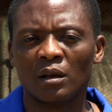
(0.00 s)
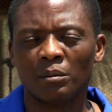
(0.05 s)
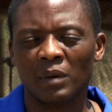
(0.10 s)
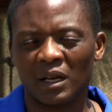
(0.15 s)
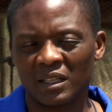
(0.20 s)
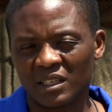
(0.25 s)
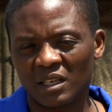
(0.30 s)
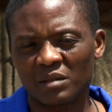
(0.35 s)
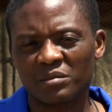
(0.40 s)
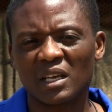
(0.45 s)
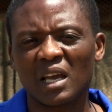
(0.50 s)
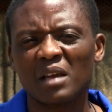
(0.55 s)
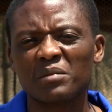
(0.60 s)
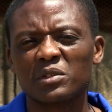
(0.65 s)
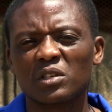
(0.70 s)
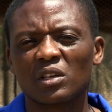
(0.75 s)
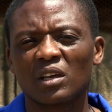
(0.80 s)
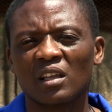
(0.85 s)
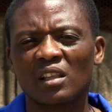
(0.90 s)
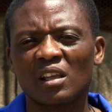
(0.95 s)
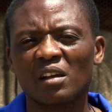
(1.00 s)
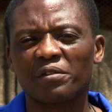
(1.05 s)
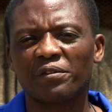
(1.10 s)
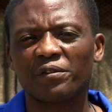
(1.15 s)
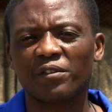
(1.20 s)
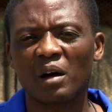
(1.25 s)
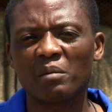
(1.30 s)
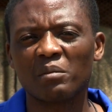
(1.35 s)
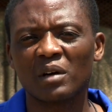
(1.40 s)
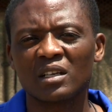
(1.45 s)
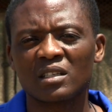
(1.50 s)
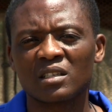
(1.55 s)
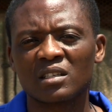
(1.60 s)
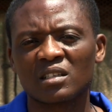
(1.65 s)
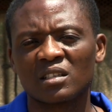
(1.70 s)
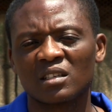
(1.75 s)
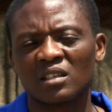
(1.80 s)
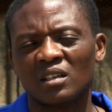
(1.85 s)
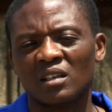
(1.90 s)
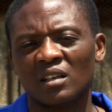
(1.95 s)
But sometimes you can have
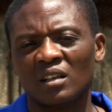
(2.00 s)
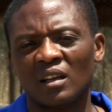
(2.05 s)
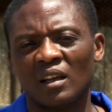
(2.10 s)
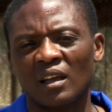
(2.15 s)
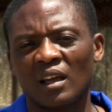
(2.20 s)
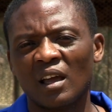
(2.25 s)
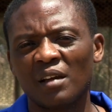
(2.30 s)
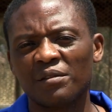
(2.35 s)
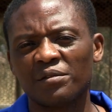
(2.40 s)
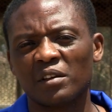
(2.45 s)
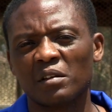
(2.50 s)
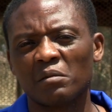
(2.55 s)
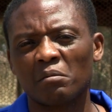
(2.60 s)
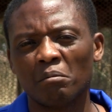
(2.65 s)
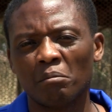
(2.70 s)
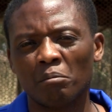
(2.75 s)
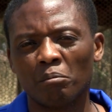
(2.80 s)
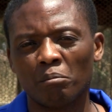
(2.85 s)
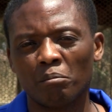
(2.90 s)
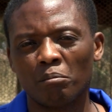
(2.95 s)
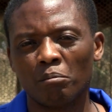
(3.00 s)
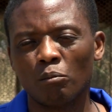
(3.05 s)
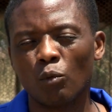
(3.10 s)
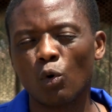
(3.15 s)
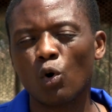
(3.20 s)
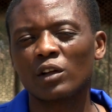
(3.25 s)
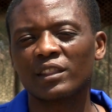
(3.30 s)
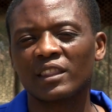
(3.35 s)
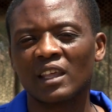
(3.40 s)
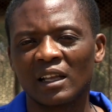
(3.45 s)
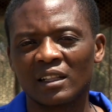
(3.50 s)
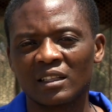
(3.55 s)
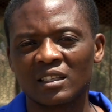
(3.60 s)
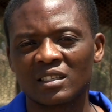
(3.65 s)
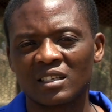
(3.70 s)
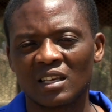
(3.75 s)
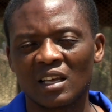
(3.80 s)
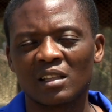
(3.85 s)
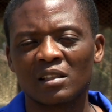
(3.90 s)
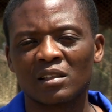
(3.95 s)
farmers having more than
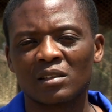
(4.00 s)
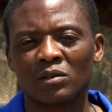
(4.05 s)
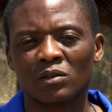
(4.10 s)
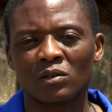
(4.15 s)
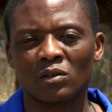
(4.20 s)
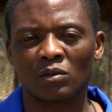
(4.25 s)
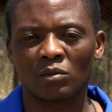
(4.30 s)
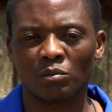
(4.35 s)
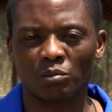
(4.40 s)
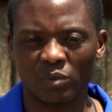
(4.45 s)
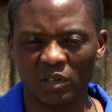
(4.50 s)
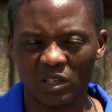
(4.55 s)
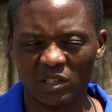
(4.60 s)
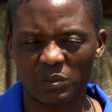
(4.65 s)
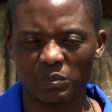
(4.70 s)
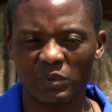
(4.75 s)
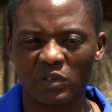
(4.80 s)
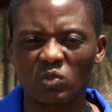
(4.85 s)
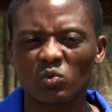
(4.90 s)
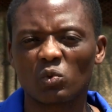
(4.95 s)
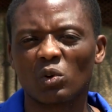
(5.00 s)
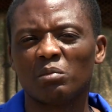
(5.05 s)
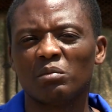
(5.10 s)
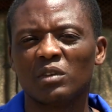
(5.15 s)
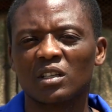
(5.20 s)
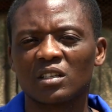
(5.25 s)
10 birds per square